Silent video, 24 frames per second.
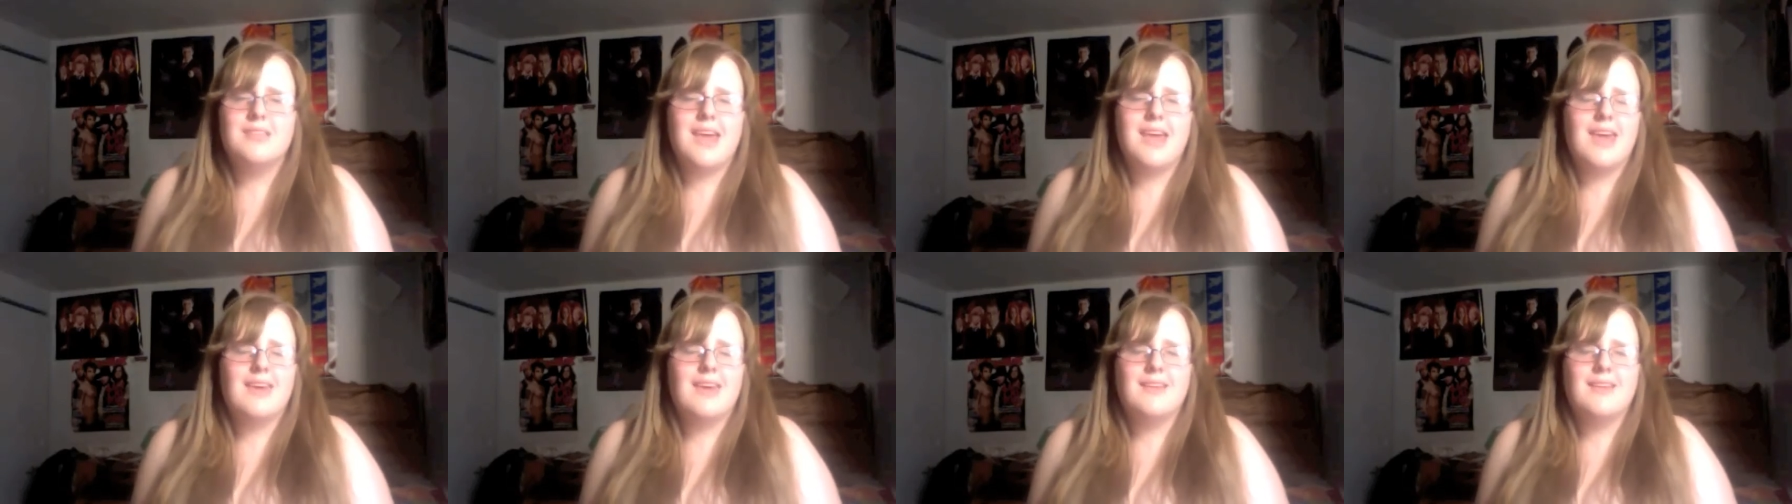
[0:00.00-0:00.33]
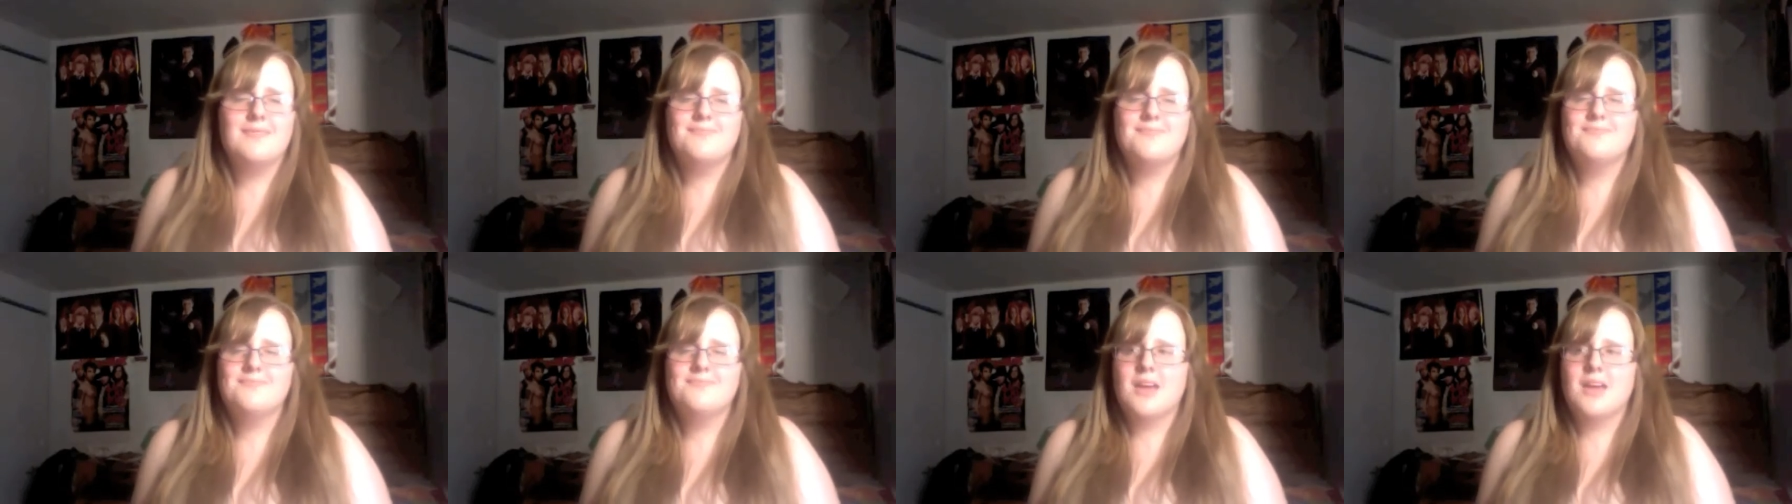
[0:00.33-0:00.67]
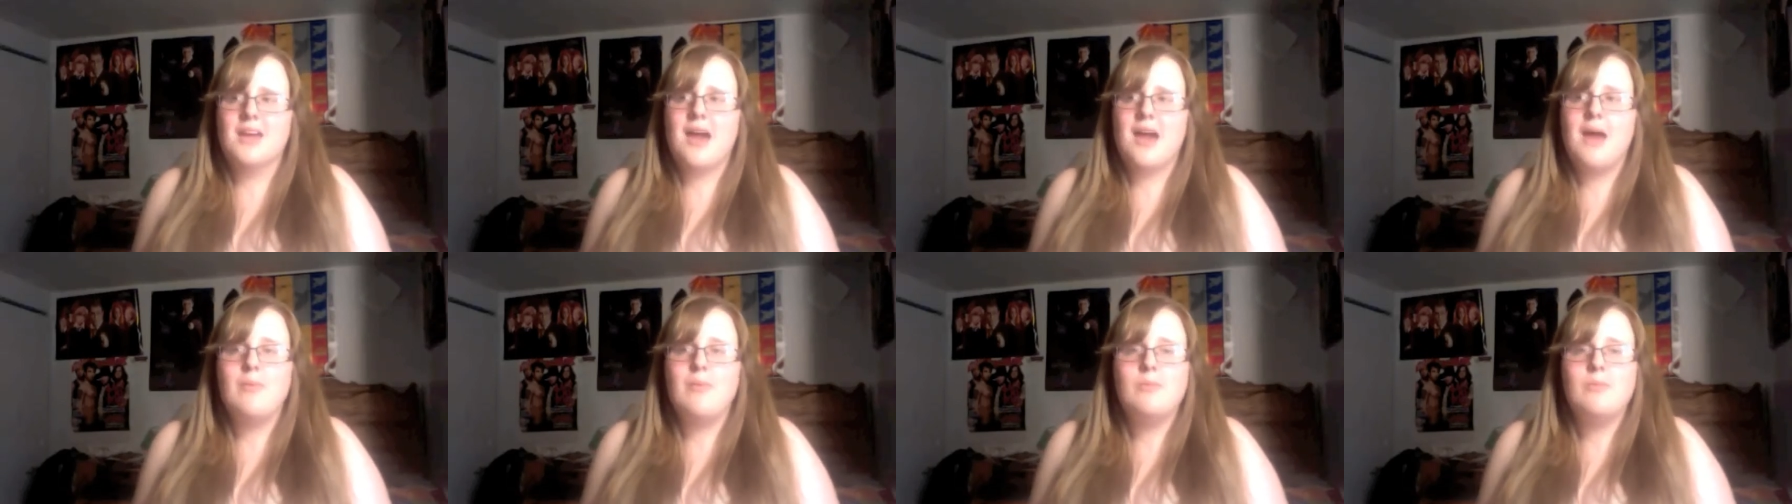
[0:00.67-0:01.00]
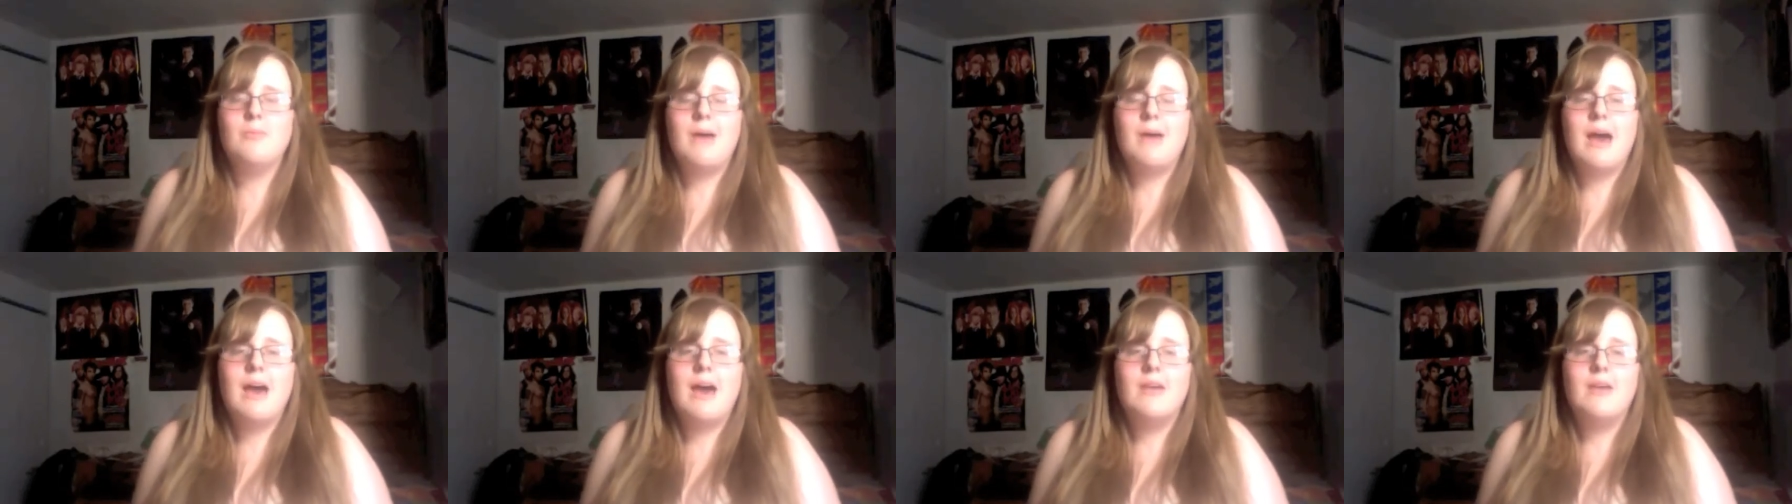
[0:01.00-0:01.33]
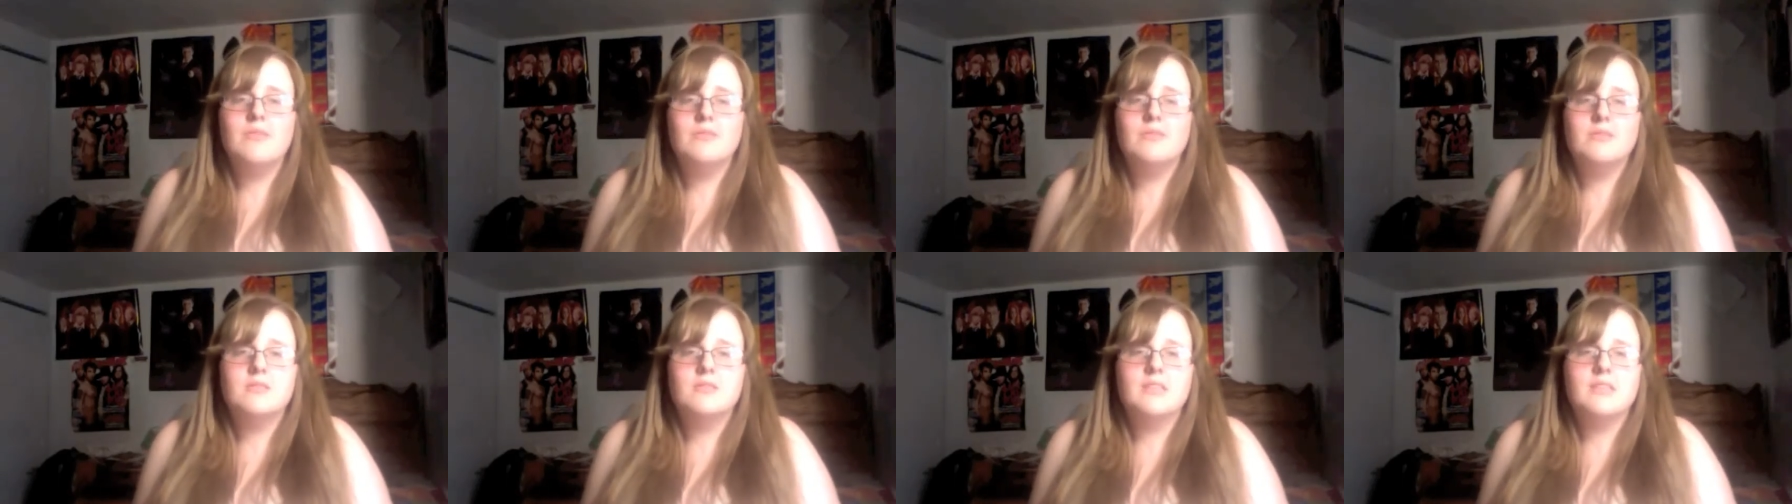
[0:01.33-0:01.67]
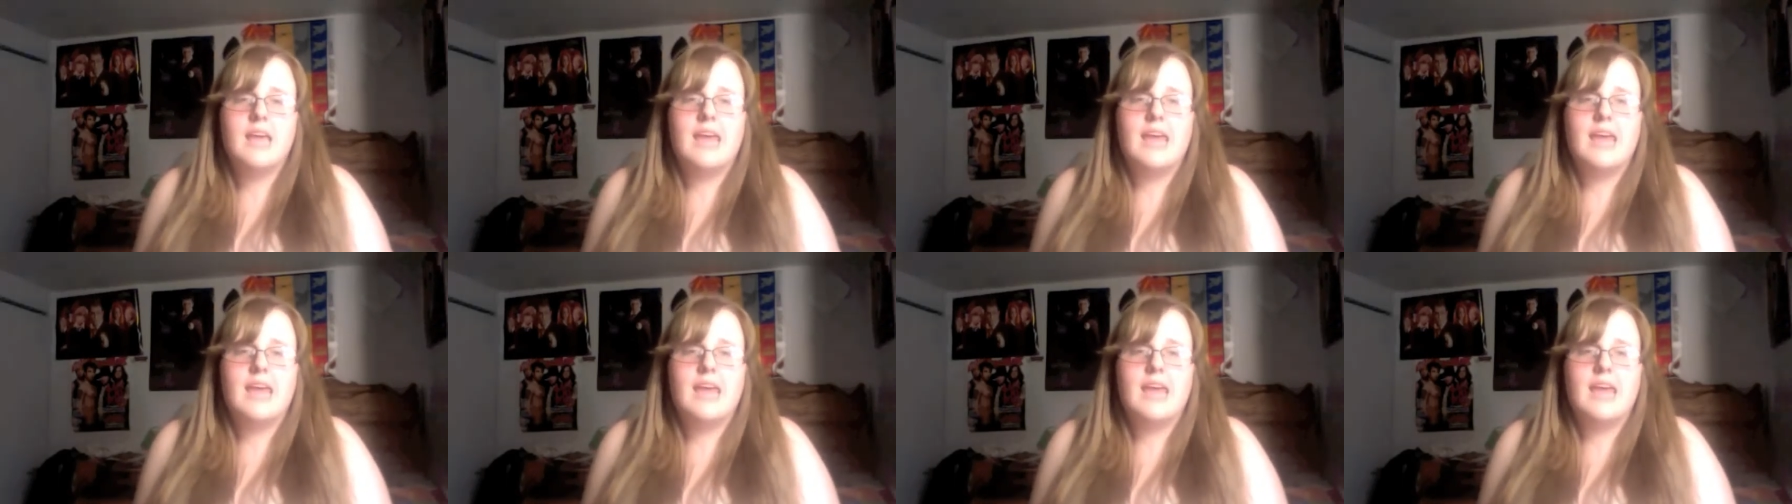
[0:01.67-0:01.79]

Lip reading: like a couple pounds,